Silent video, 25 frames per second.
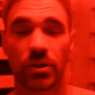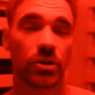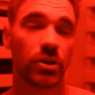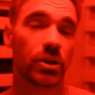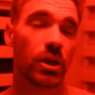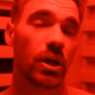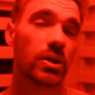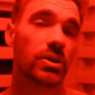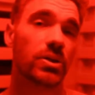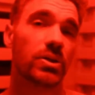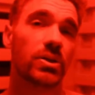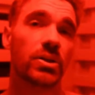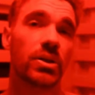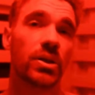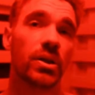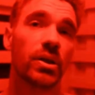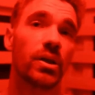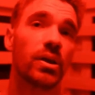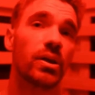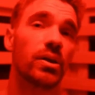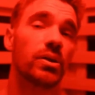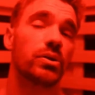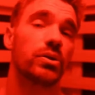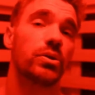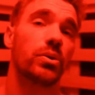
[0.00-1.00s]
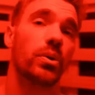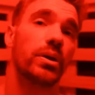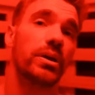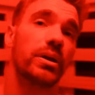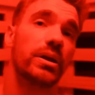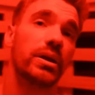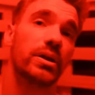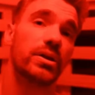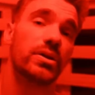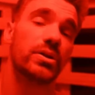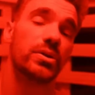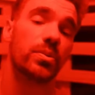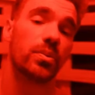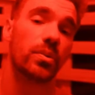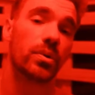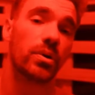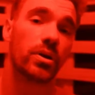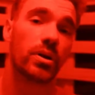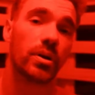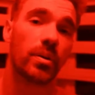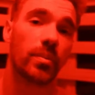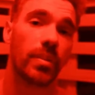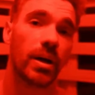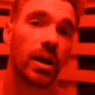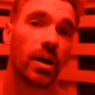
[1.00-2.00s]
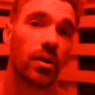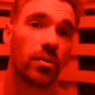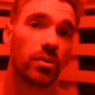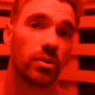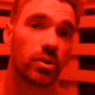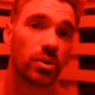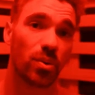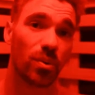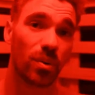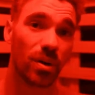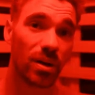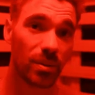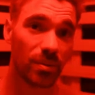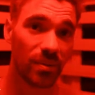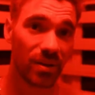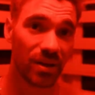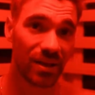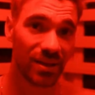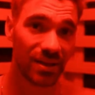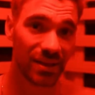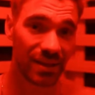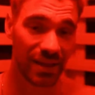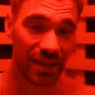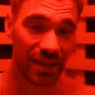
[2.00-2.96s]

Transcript: just joining us, we're about 20 minutes